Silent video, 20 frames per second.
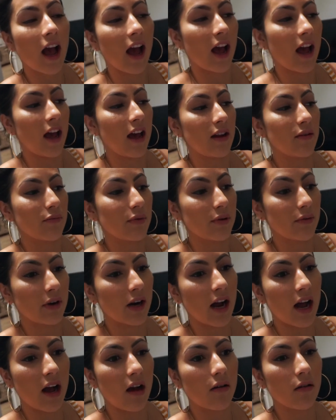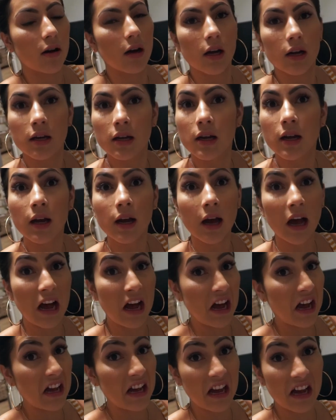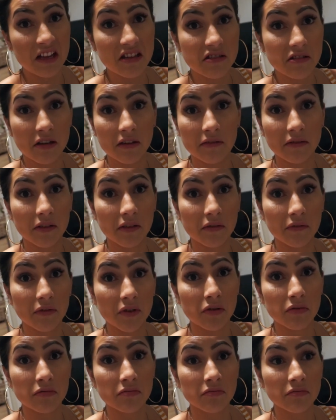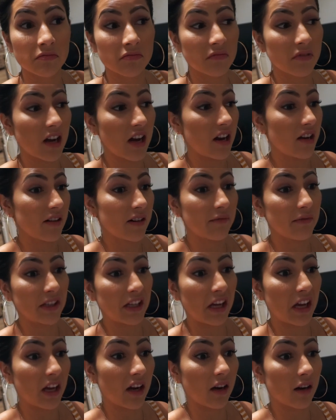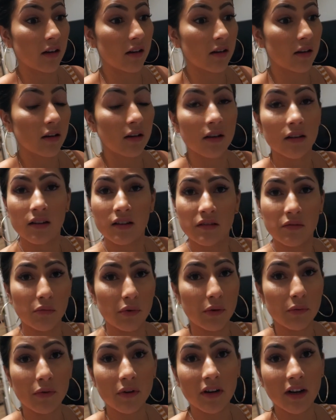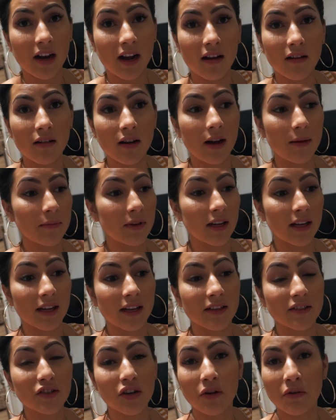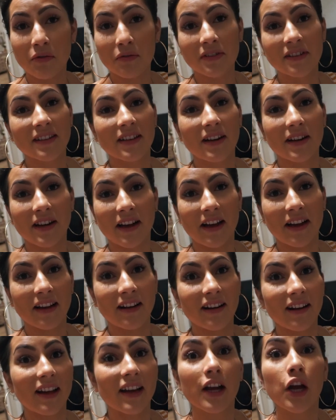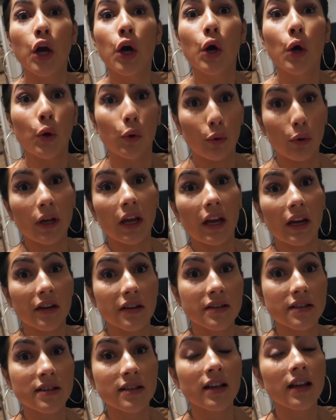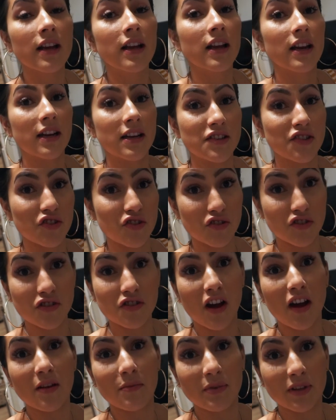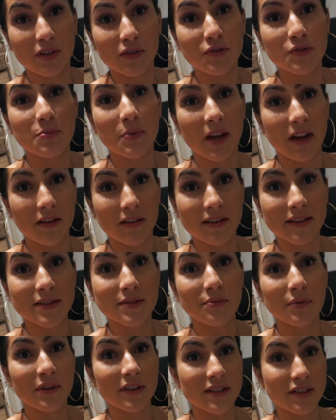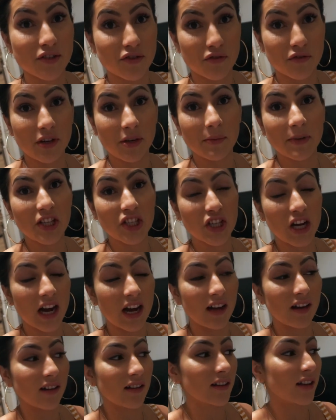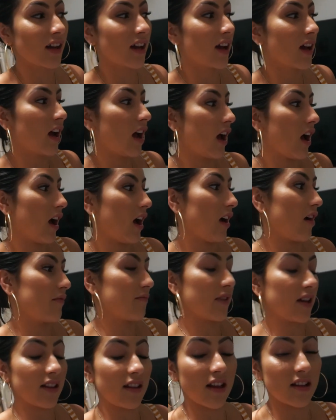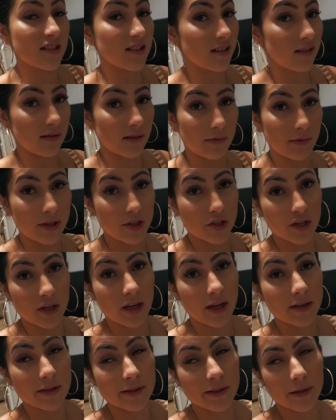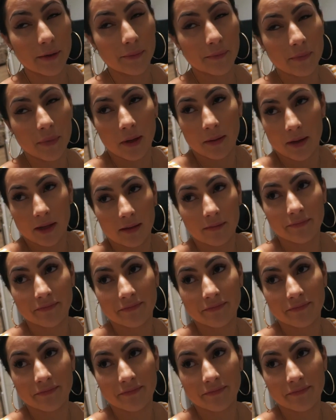and we were out, and I had to give her the phone. I don't even care. When we're out, I'm like, Don and I are like, who cares? Let's just not be those parents. We're a screaming child, and that's the only way she ate. So I mean,